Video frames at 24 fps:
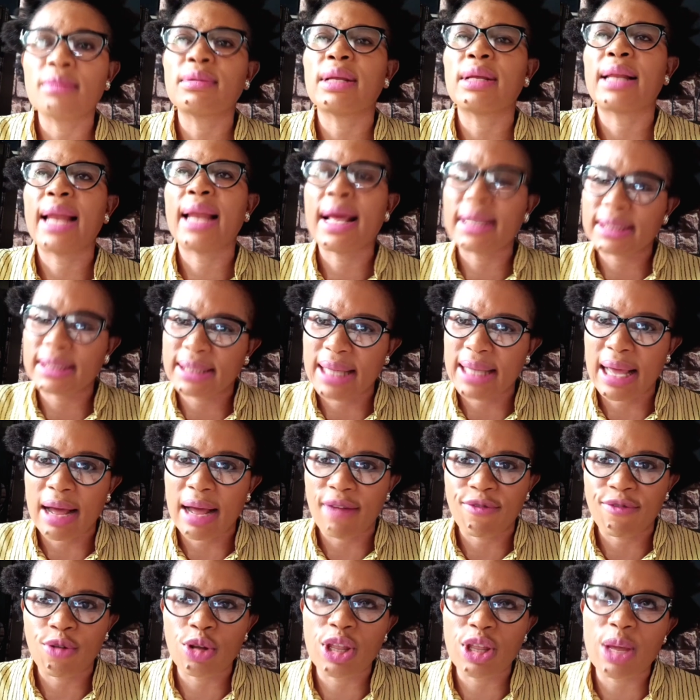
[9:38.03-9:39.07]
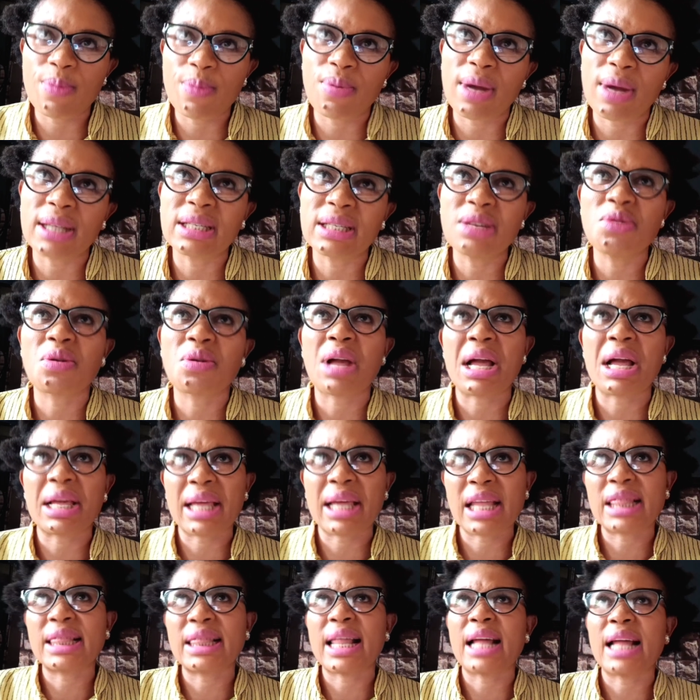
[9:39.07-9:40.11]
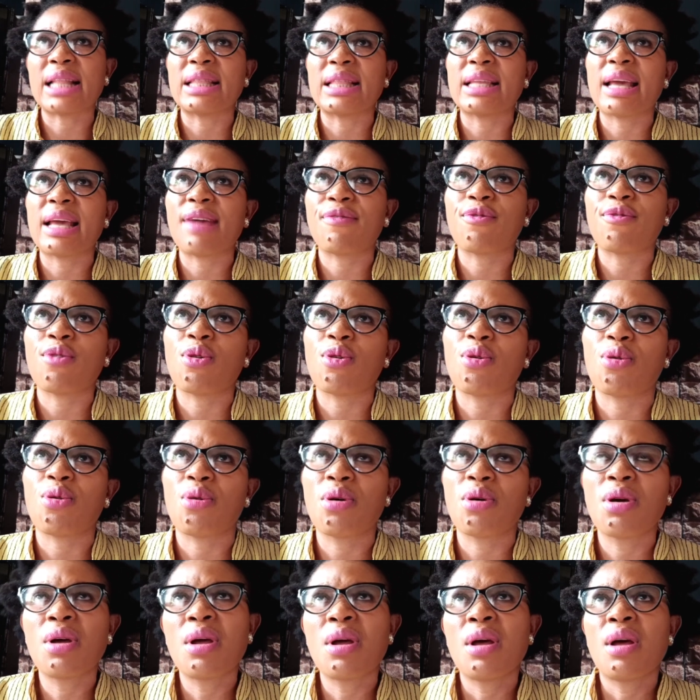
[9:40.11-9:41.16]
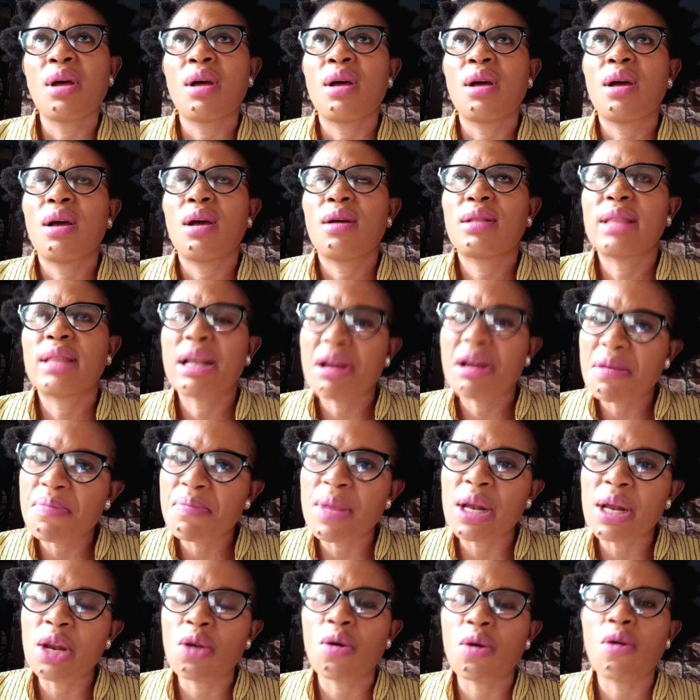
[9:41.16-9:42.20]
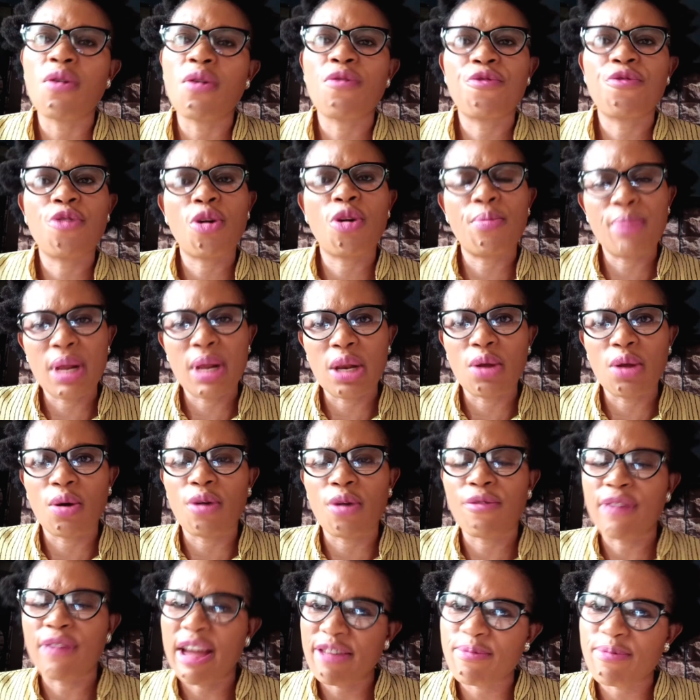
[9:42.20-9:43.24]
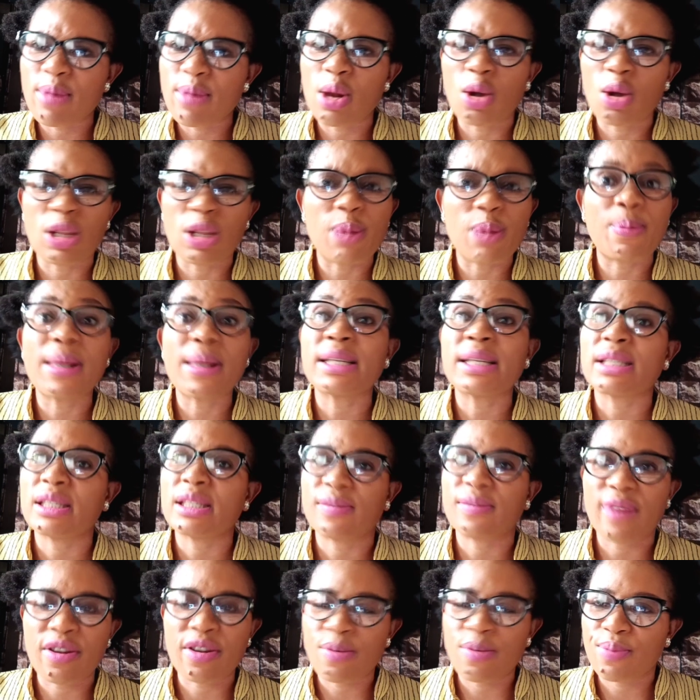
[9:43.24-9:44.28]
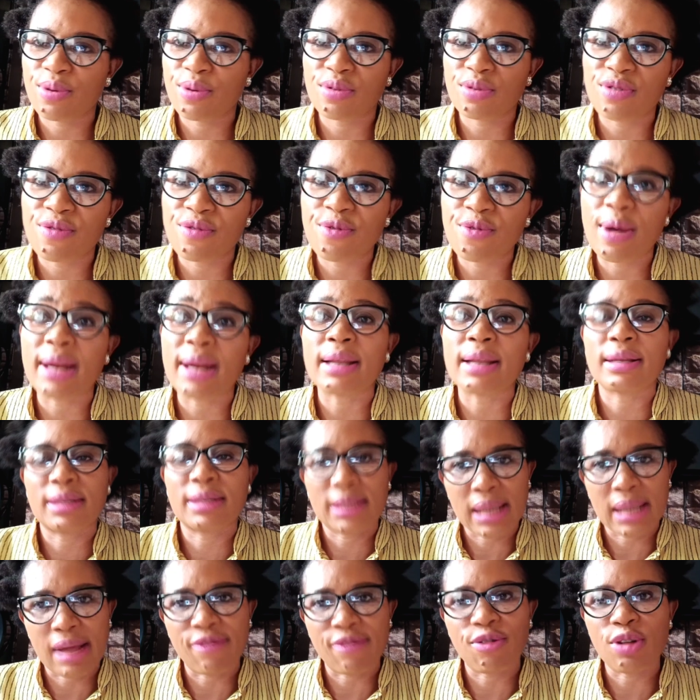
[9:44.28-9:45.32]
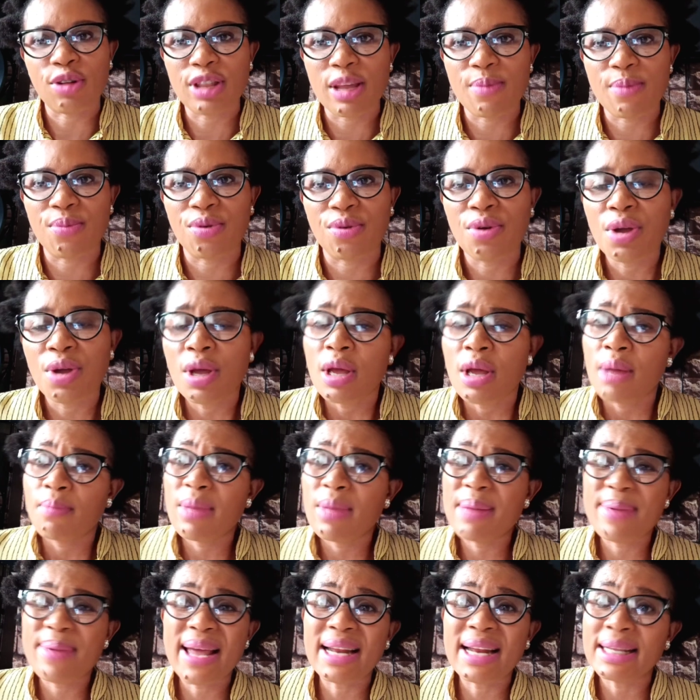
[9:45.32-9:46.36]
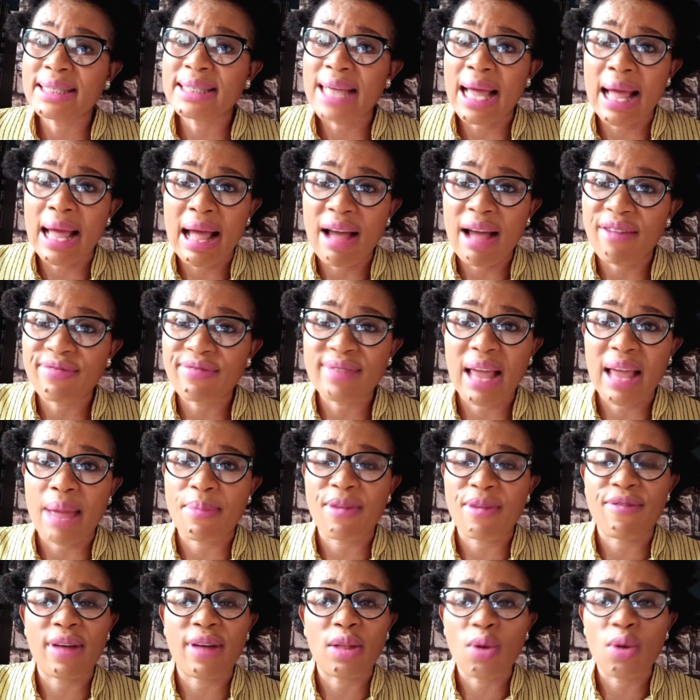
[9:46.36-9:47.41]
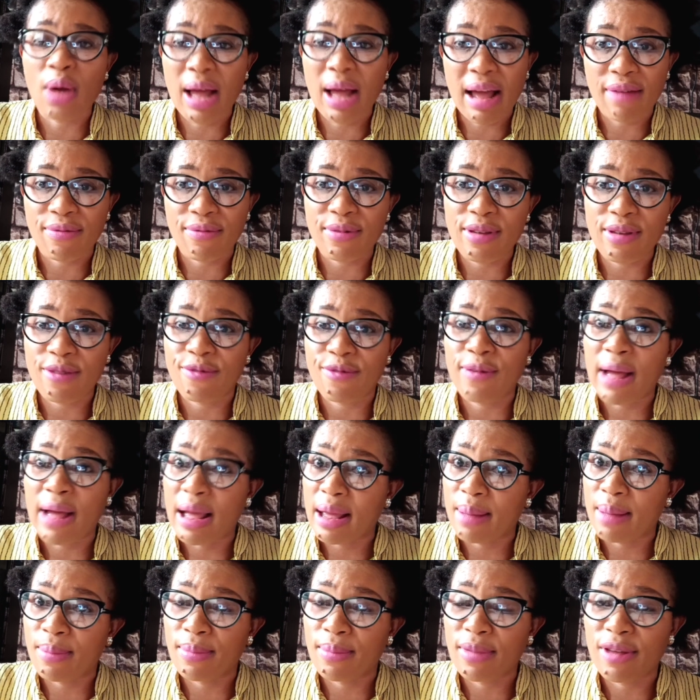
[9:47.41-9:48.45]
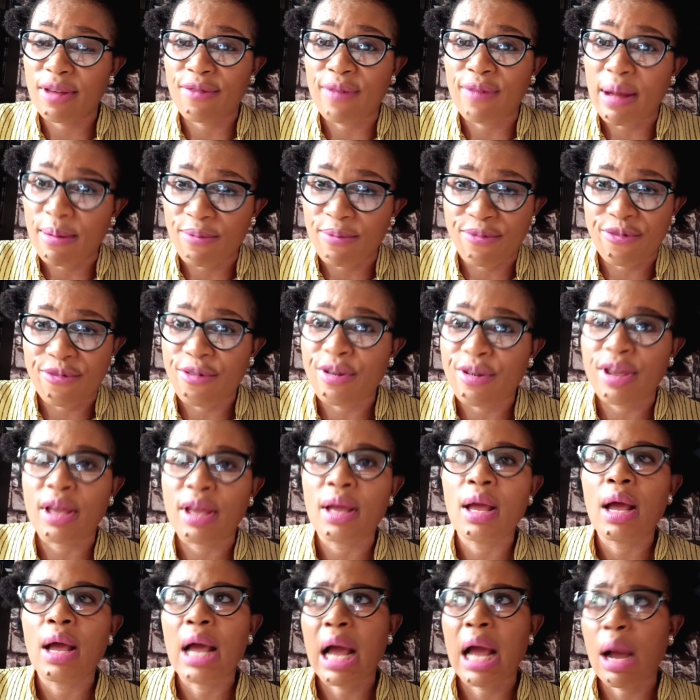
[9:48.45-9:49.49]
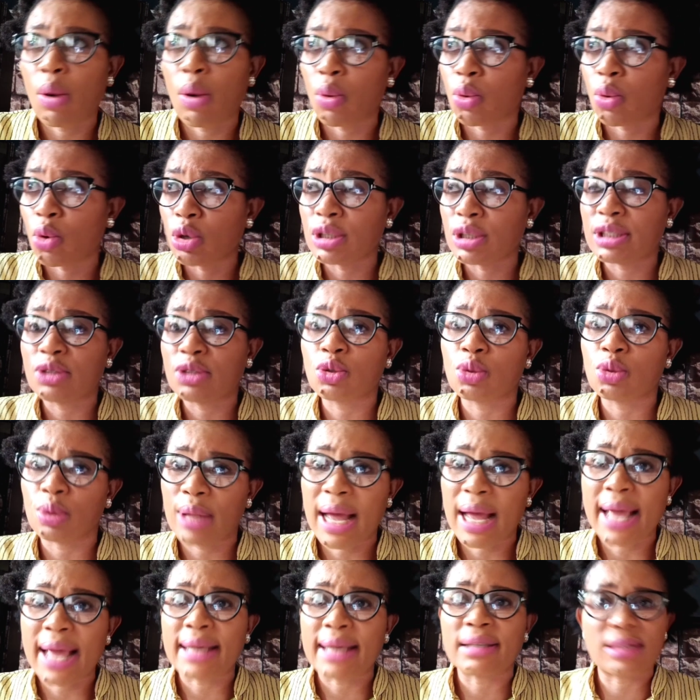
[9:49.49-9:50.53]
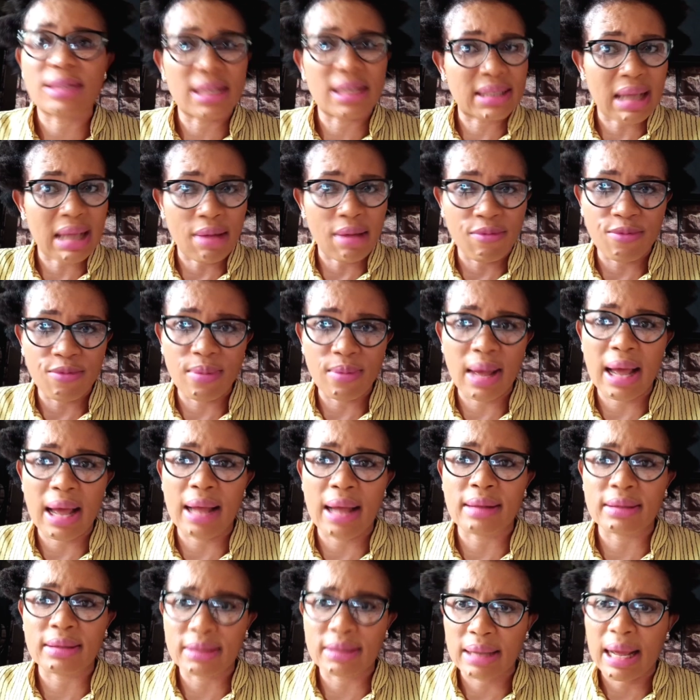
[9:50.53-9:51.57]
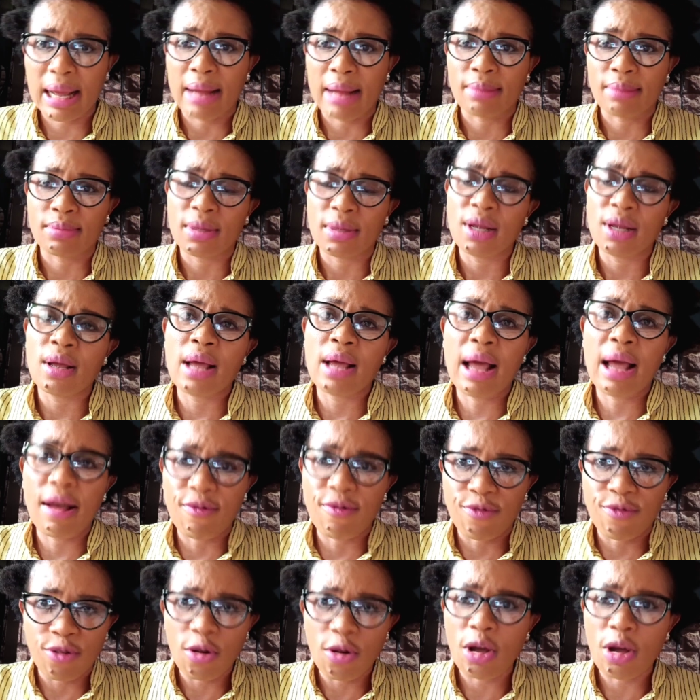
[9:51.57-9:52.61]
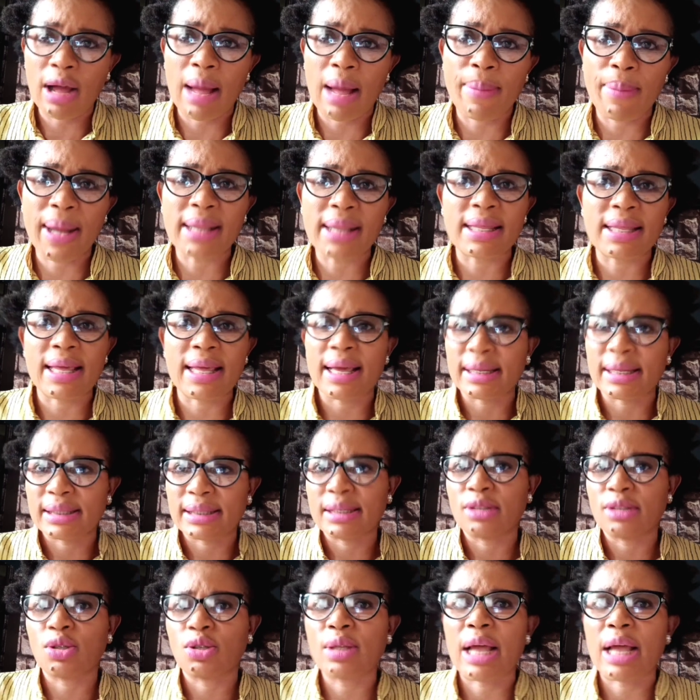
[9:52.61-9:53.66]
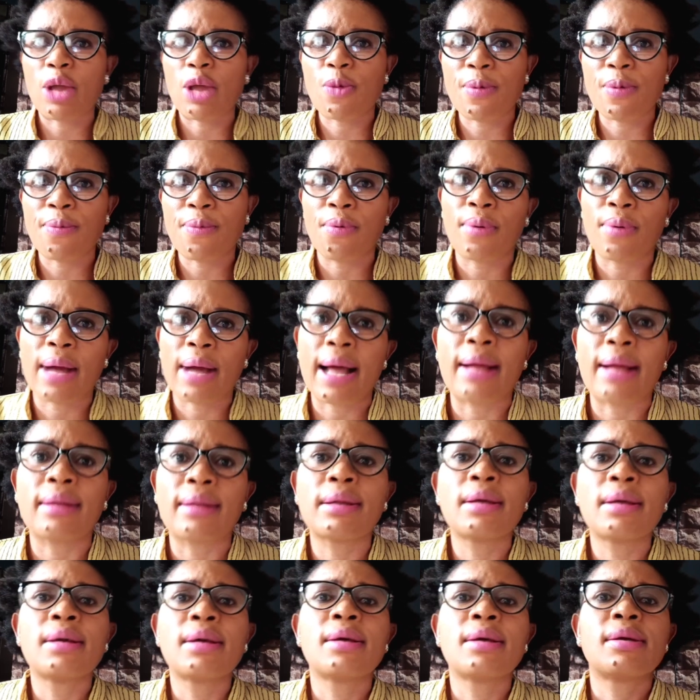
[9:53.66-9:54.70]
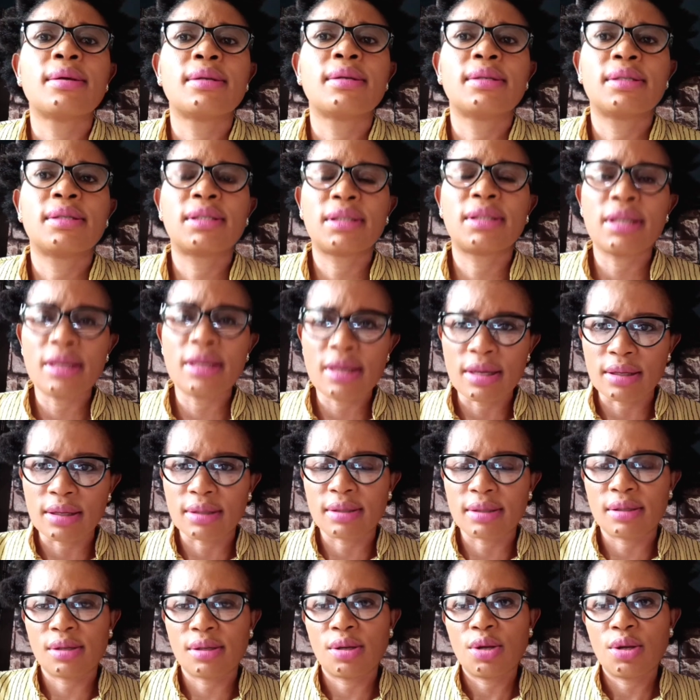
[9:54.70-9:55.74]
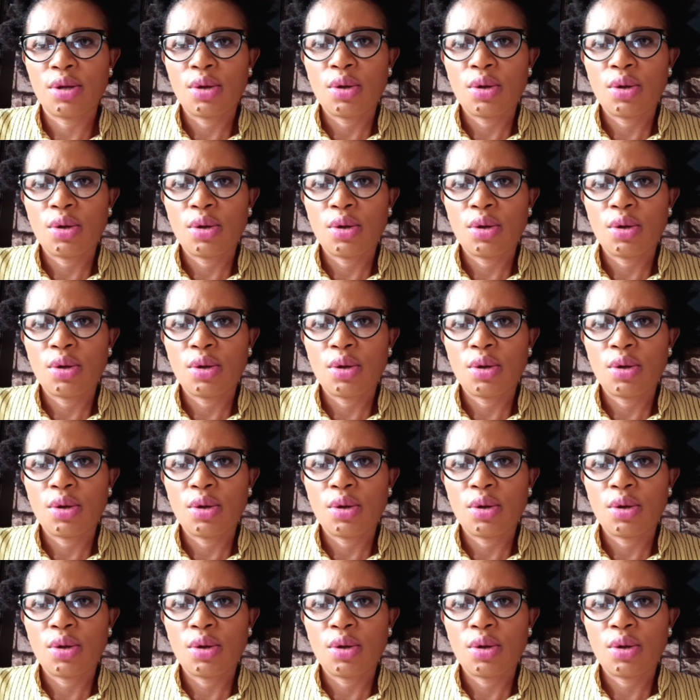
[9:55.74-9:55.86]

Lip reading: The lands, they are affordable. I think you can get land there for 3 million, 4 million, 5 million. The place is very beautiful and it's affordable. Maybe anytime I have time, if I'm free, I will go to that estate and vlog about the estate so that you people can see it.